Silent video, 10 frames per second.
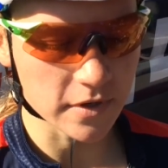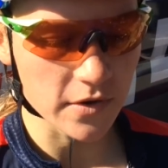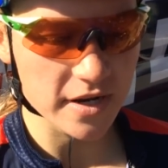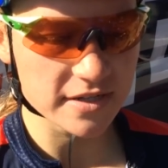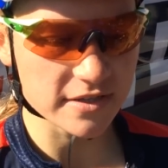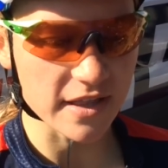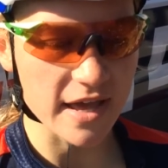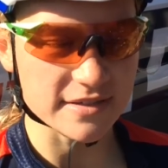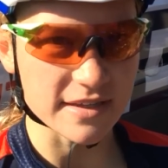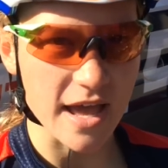Going into the
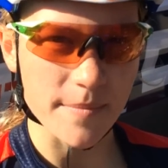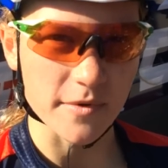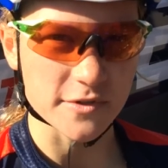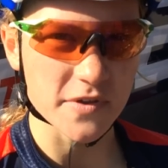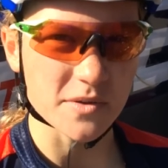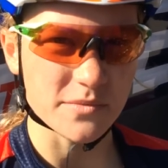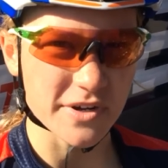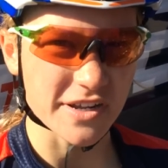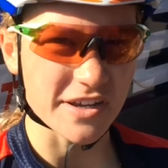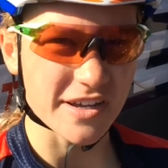last lap, I was feeling
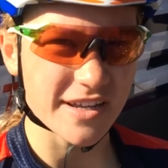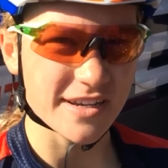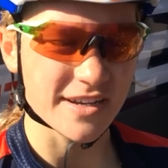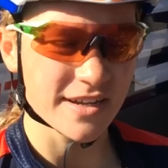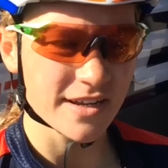pretty good.